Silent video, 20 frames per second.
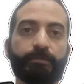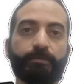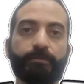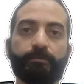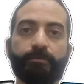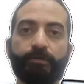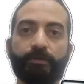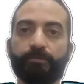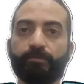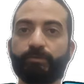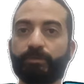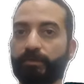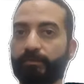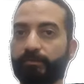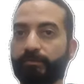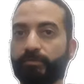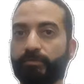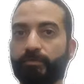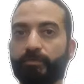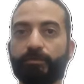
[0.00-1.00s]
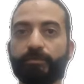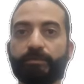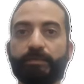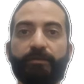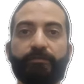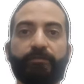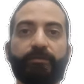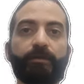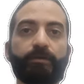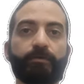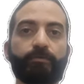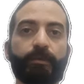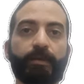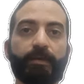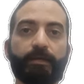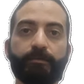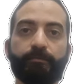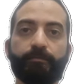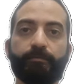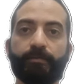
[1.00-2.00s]
Water flows through the
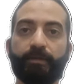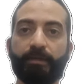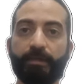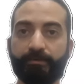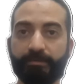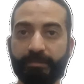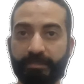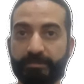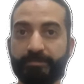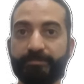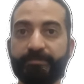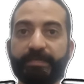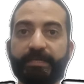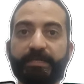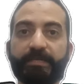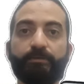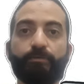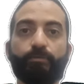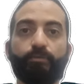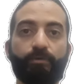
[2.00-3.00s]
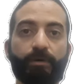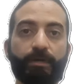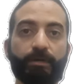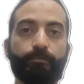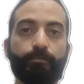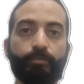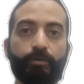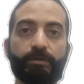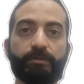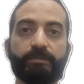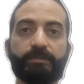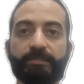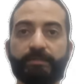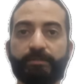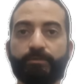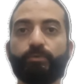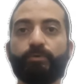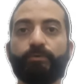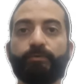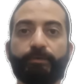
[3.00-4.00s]
pipe at a speed of 1.2
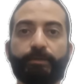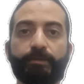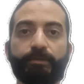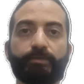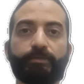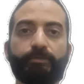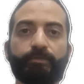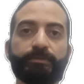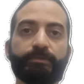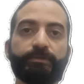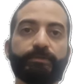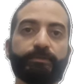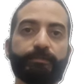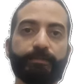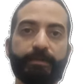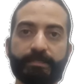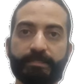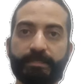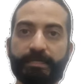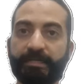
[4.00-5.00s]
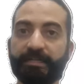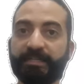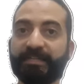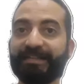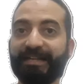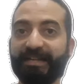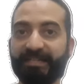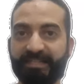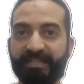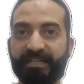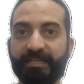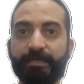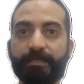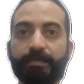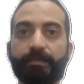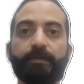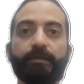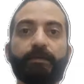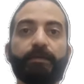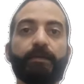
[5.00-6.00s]
meters per second into a tank.
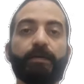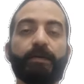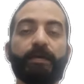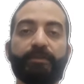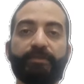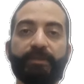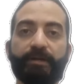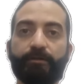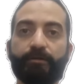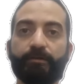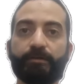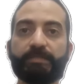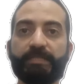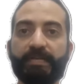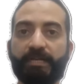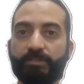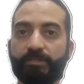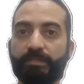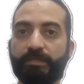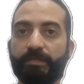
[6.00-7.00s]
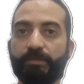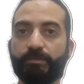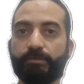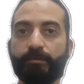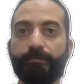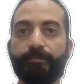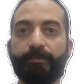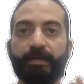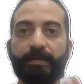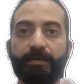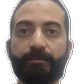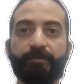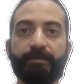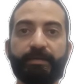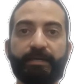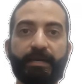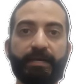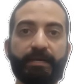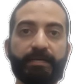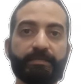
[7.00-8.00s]
The cross section of the pipe
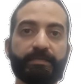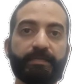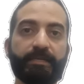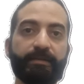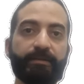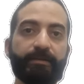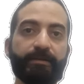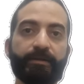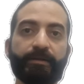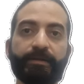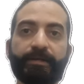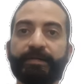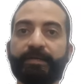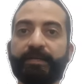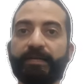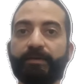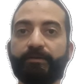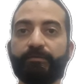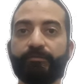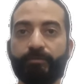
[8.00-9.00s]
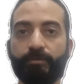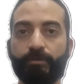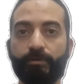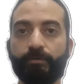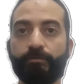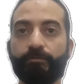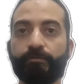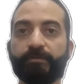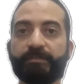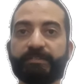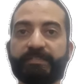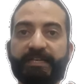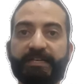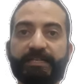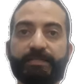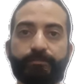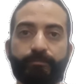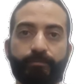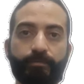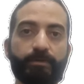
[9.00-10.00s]
has an area of 6
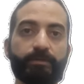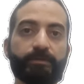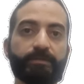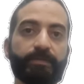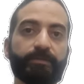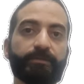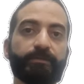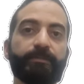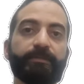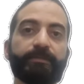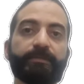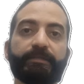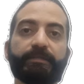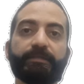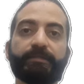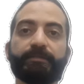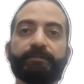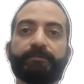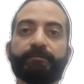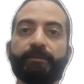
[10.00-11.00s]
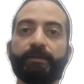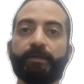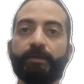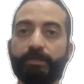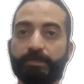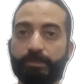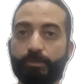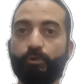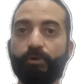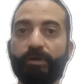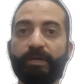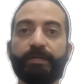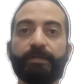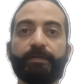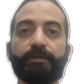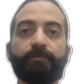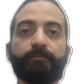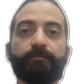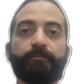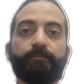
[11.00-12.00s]
centimeters square.
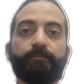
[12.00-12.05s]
